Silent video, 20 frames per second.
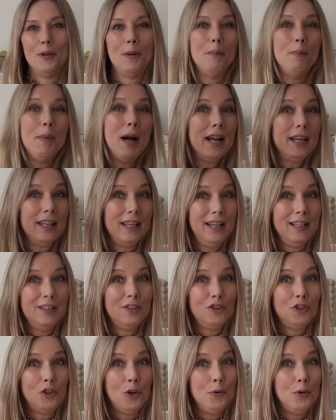My
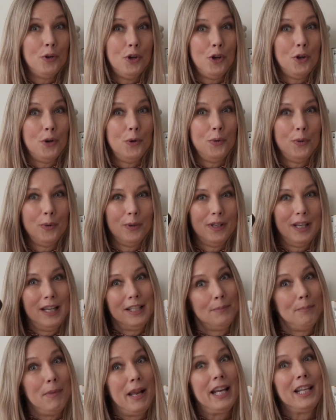kids don't know
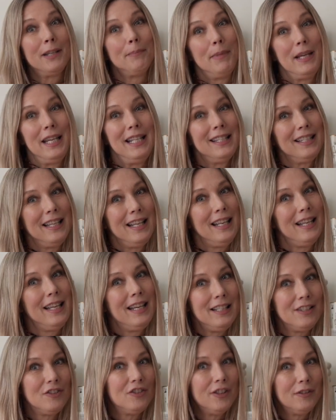it's black beans in
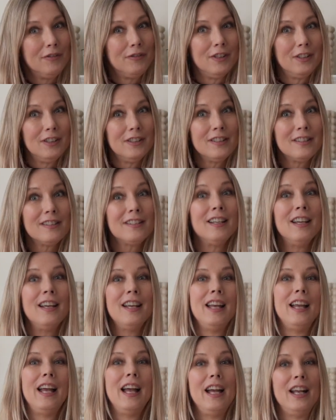these truffles,
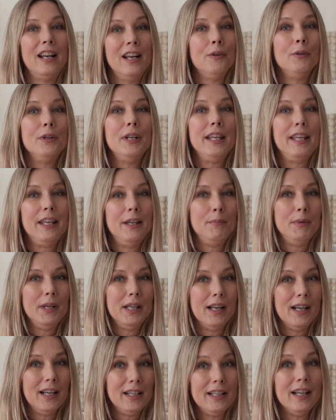and I want to keep
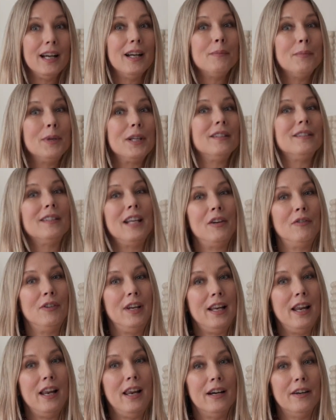it like that because they
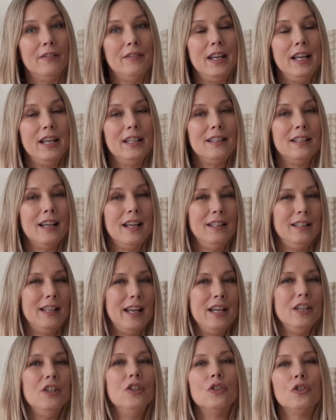really love it, and
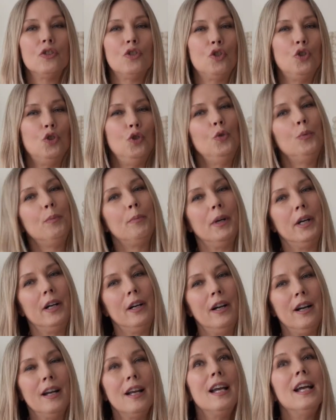they're not super
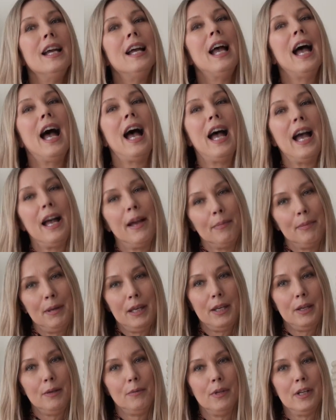
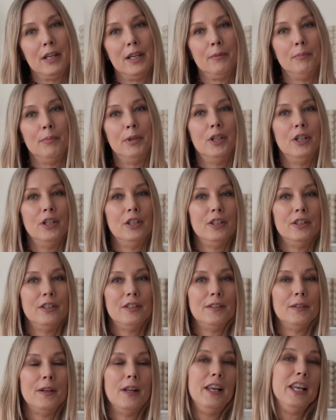happy when I
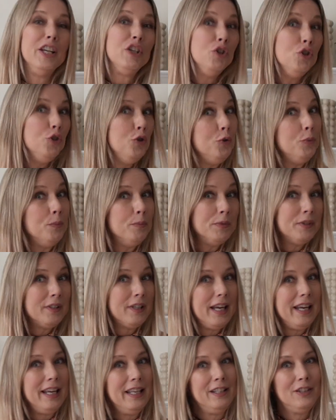put legumes
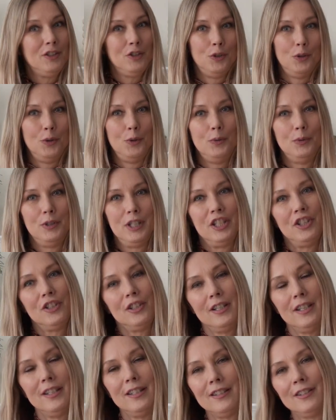into
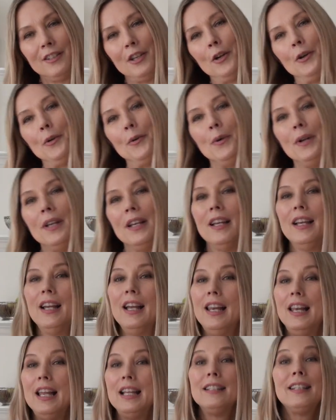dishes, so
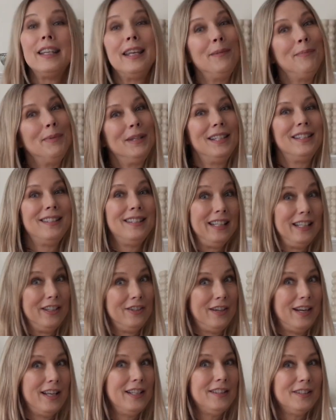let's keep it a
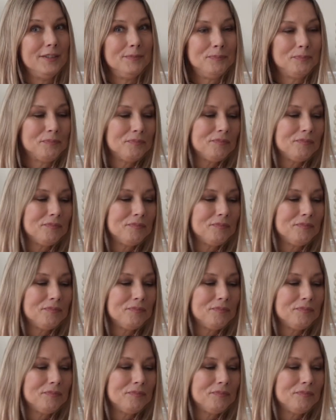secret.